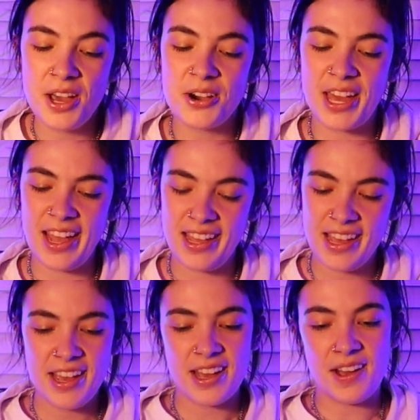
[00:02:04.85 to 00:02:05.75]
Okay,
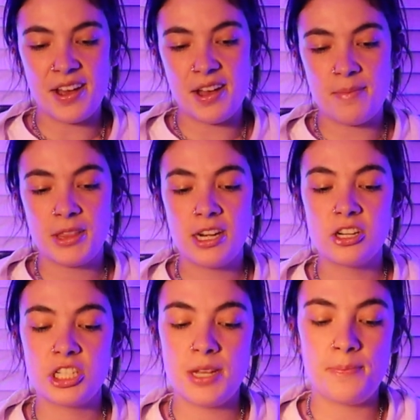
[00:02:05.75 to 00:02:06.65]

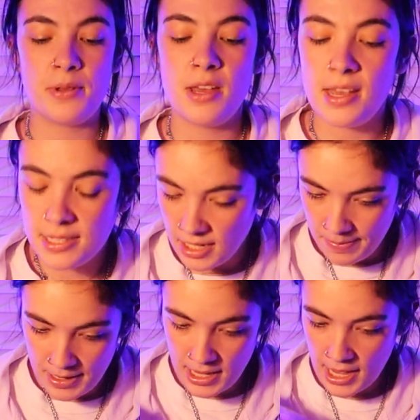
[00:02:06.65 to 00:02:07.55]
leadership is going
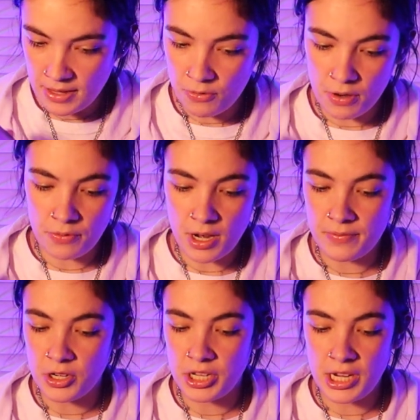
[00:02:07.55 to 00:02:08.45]
to be at the forefront
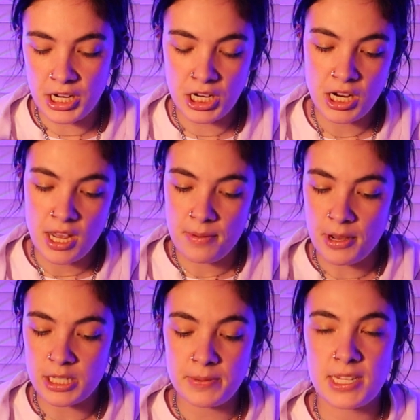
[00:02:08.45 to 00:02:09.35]
of your year,
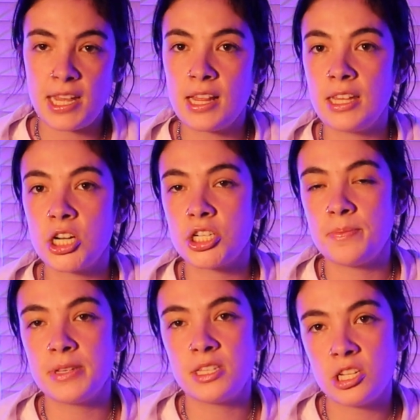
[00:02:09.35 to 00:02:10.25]
possibly taking a
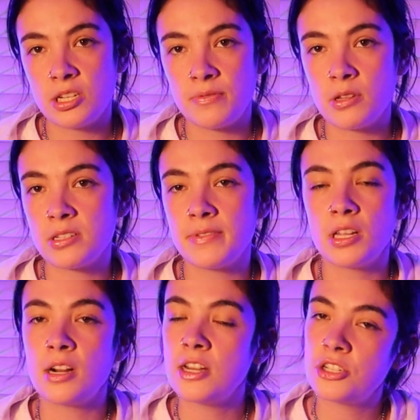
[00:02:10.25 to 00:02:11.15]
leadership position for those of you
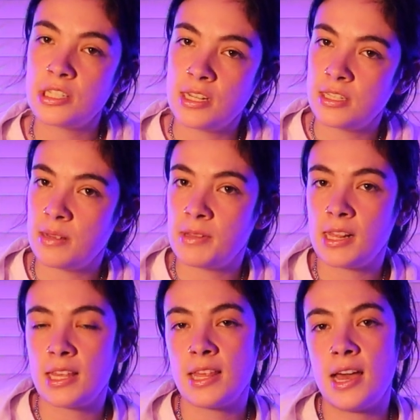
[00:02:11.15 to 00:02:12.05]
that are interested in
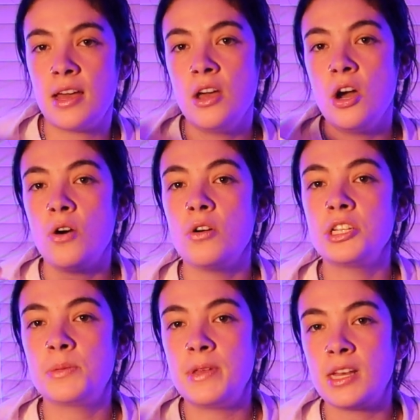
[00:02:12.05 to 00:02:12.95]
something like that, or
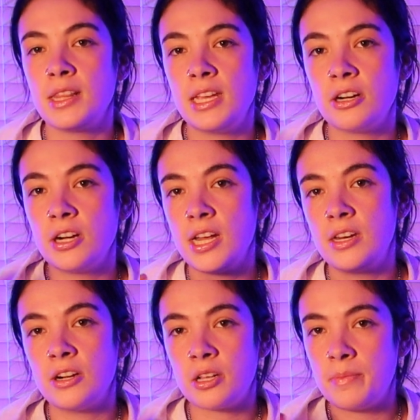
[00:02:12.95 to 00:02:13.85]
just being a leader
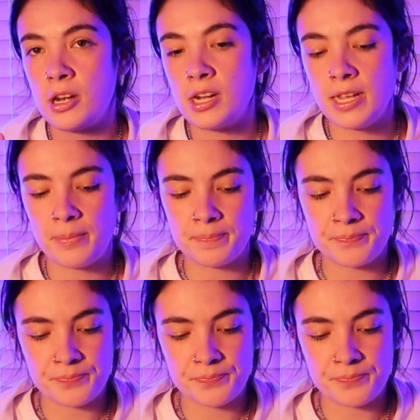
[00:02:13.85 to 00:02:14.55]
in your community.